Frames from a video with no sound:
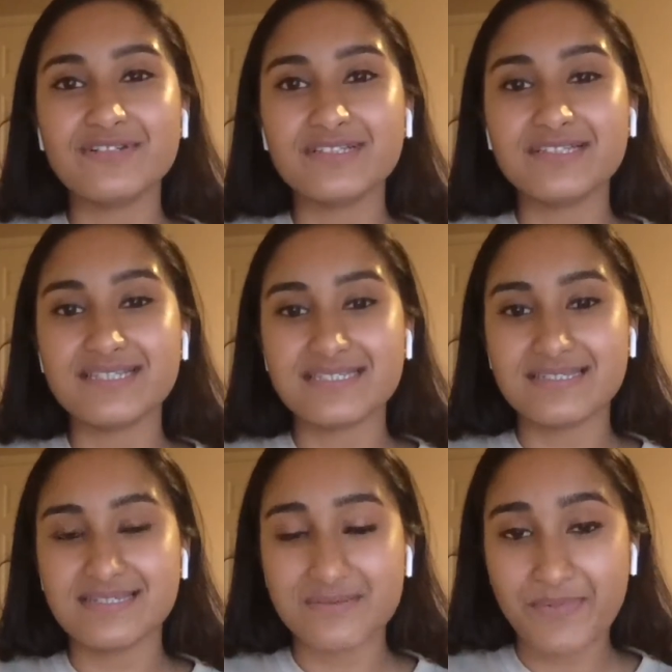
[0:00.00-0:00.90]
really is.
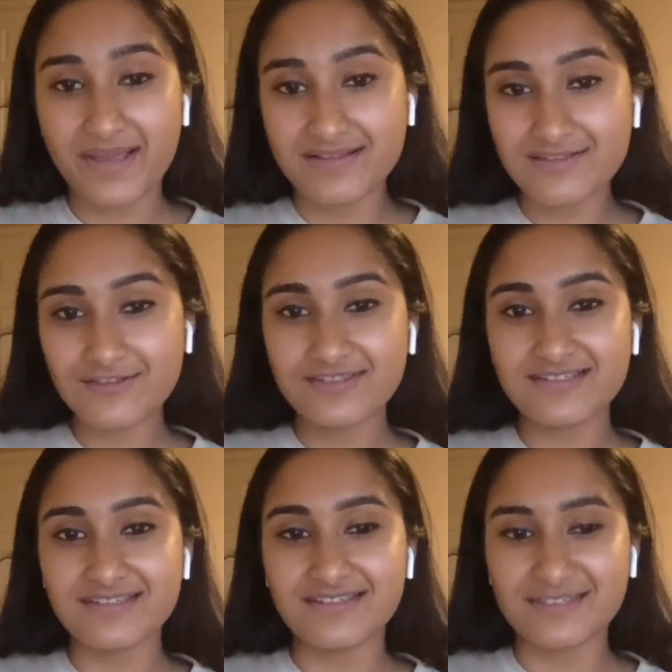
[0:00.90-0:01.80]
It depends on
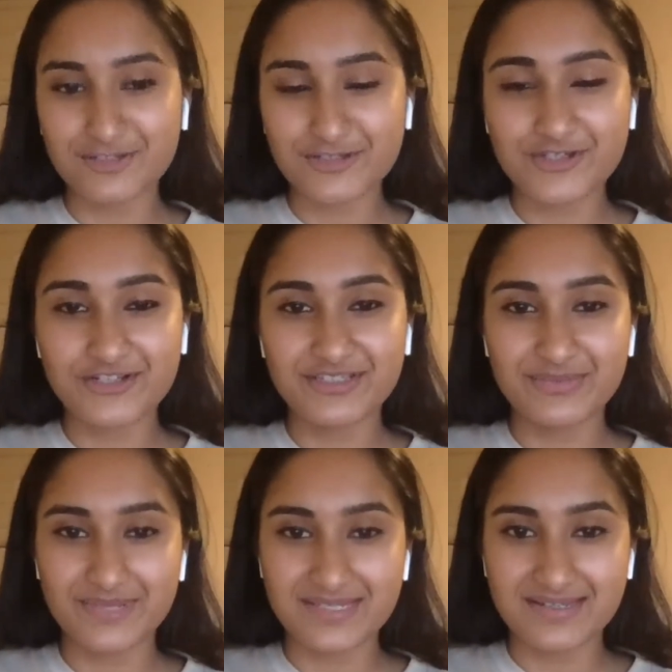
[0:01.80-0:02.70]
the industry and the
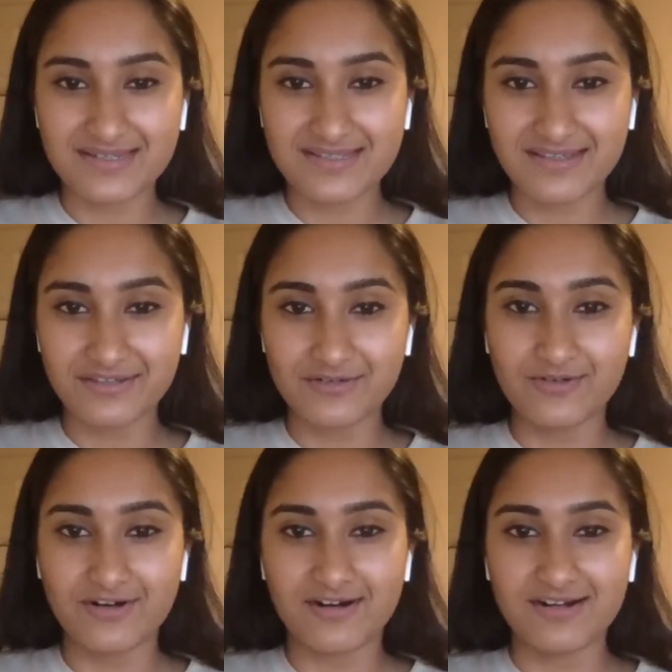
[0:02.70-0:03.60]
business that you
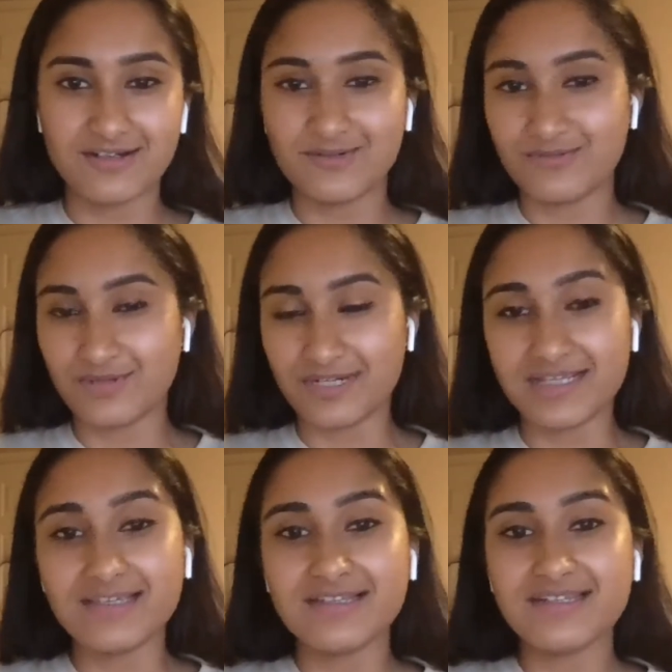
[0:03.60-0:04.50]
are
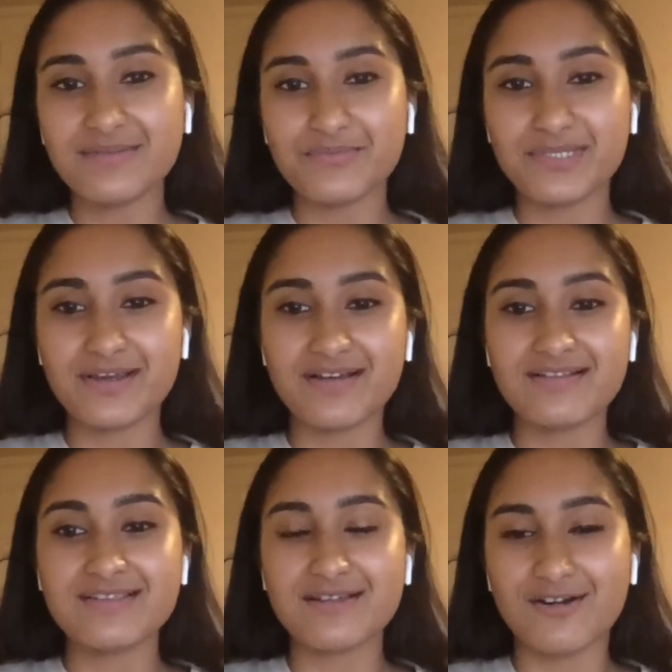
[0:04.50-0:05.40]
working in.
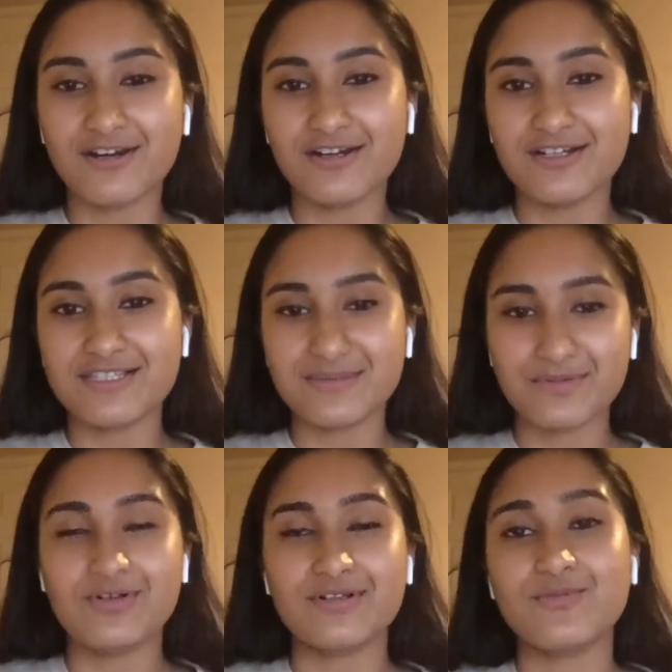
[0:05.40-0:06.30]
Because our sim
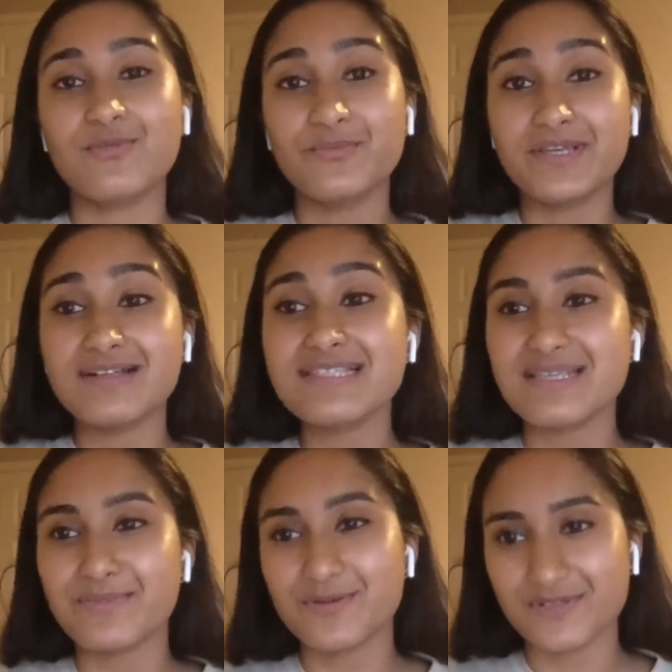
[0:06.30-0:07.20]
or well, because
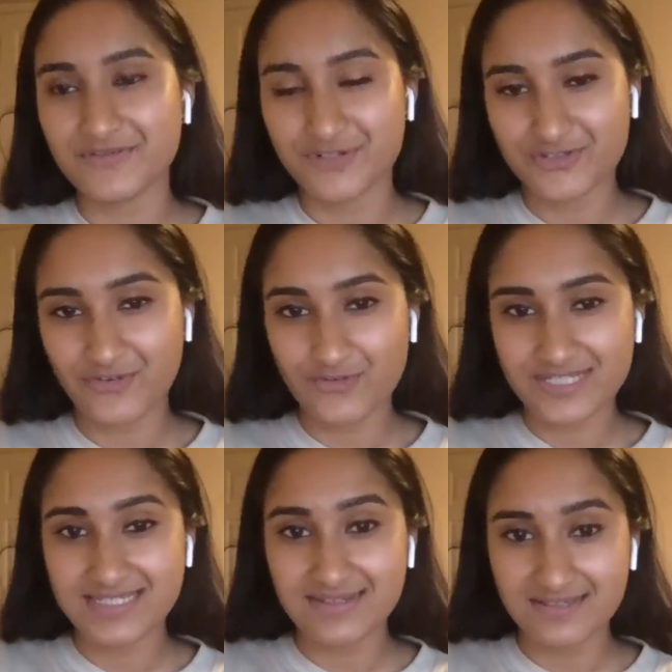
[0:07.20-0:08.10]
Symba was first
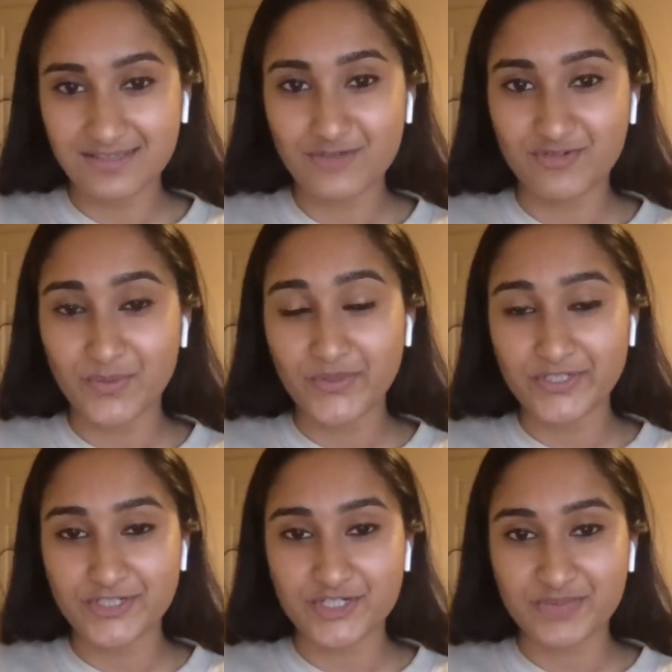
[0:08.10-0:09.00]
focused in the remote
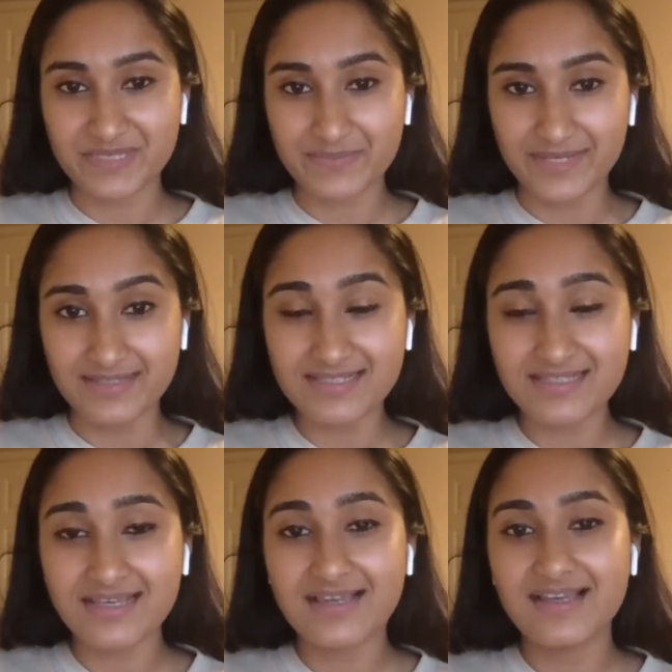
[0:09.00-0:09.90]
internship space,
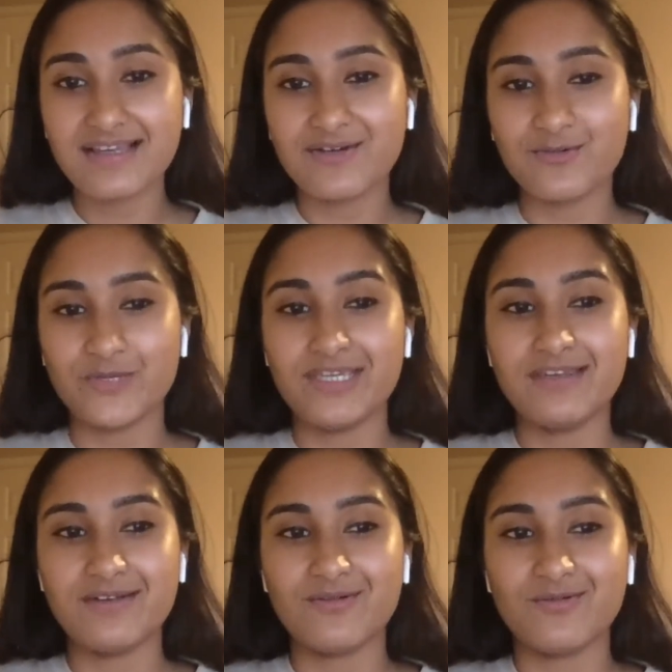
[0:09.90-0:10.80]

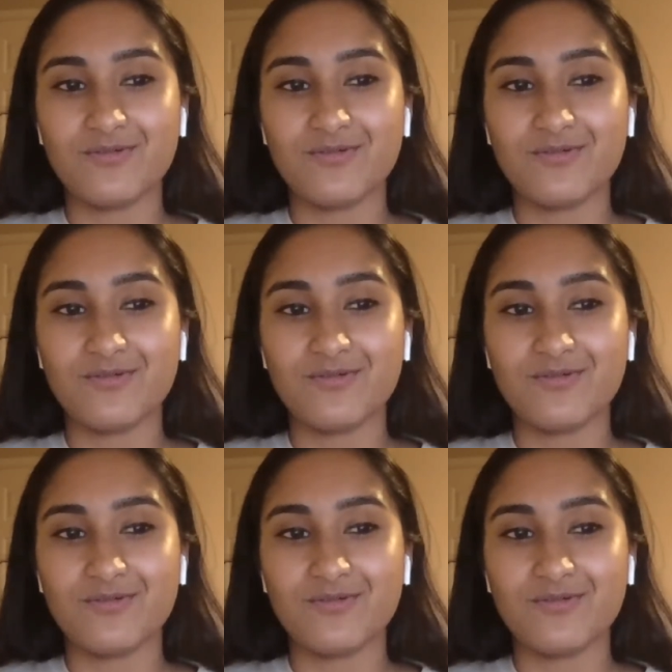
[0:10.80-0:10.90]
we